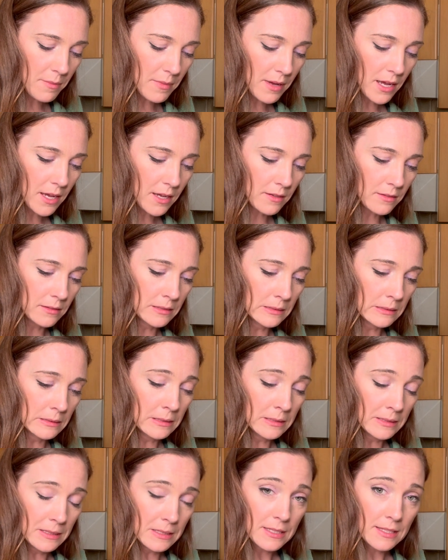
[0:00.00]
my
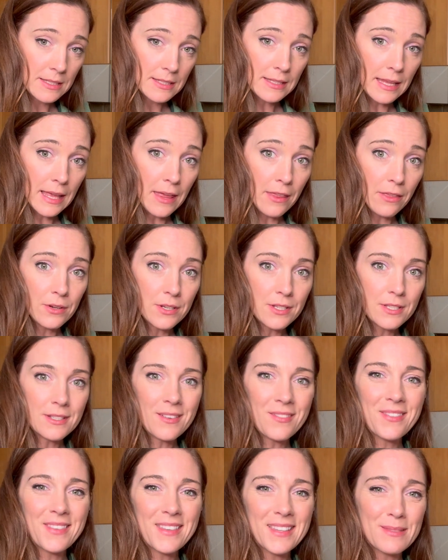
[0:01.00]
slathery
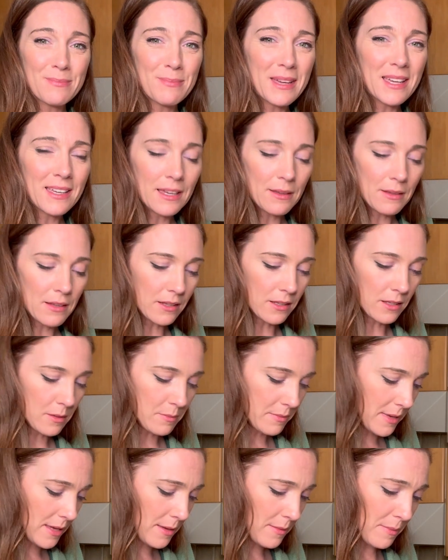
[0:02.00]
stuff. This might get a little
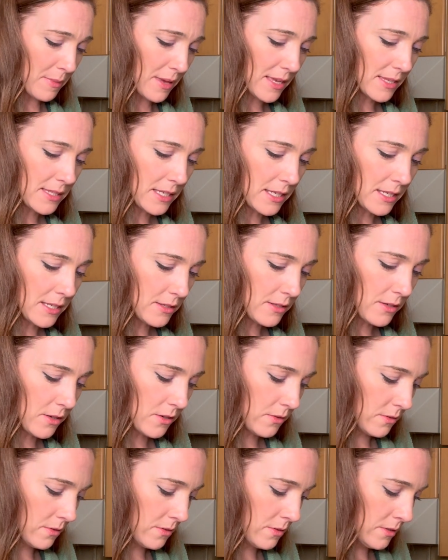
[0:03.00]
bit messy, so